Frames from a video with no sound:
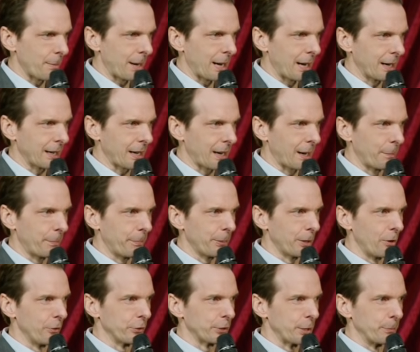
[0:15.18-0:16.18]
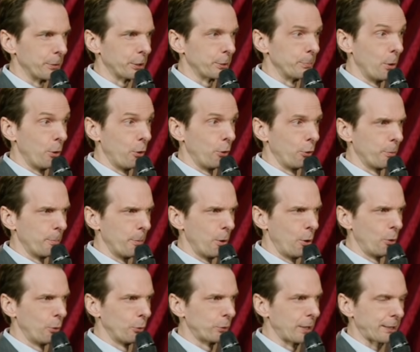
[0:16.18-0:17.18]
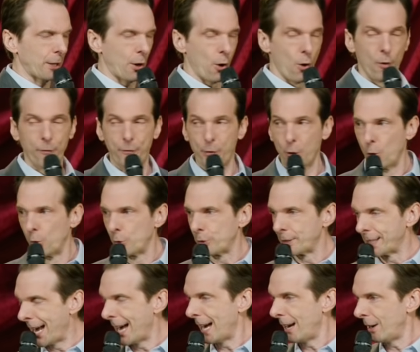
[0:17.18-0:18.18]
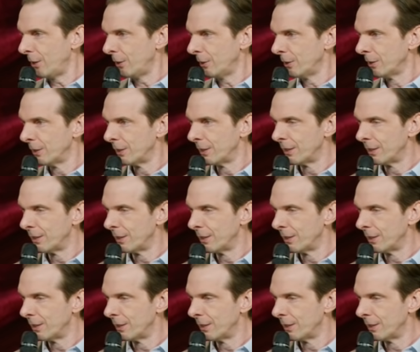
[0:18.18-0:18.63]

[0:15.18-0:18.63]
am I, got to put on some smooth moves at the Whole Foods now?